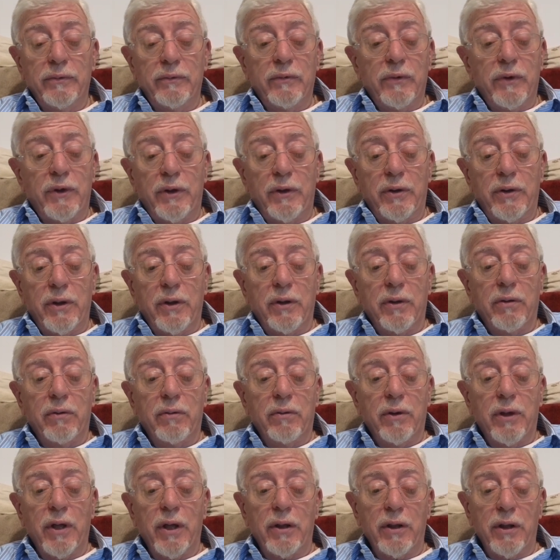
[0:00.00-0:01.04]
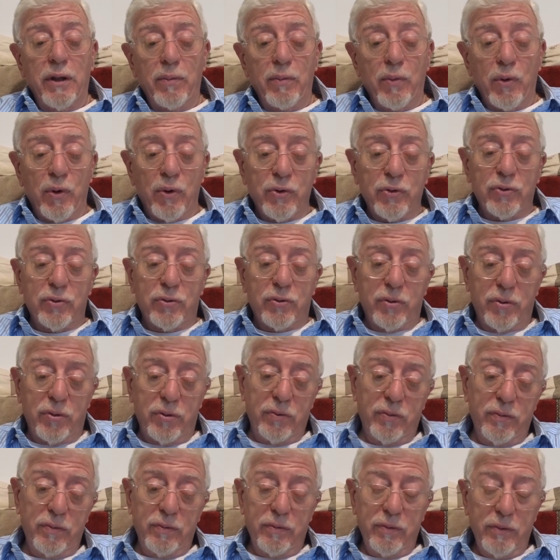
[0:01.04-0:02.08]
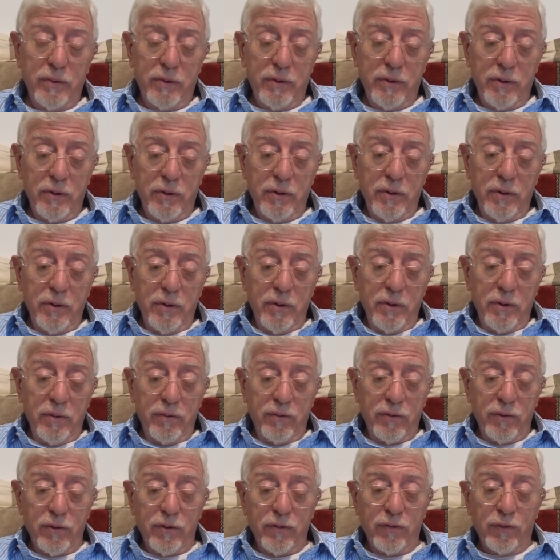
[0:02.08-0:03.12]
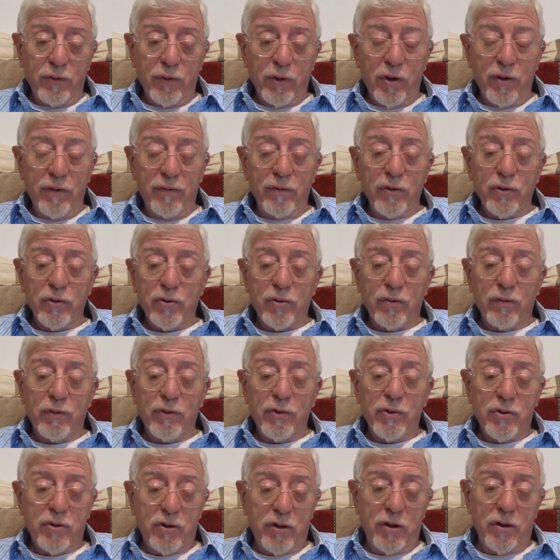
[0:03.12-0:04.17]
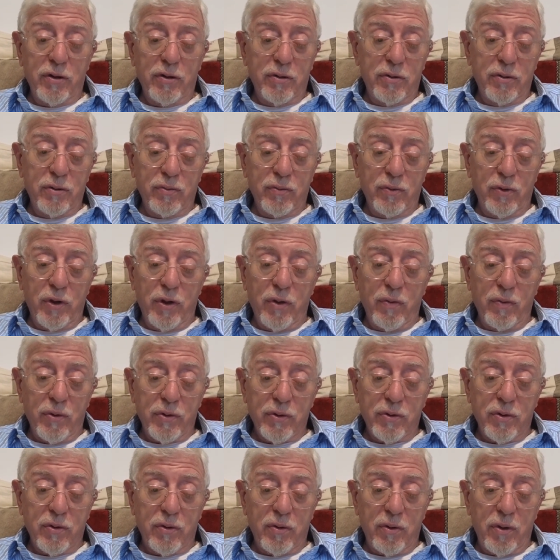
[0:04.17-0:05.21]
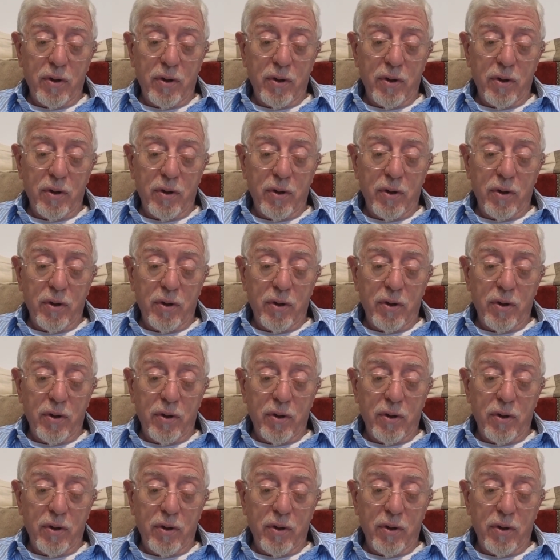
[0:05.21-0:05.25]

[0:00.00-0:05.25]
he did get immersed for the forgiveness of his sins when he was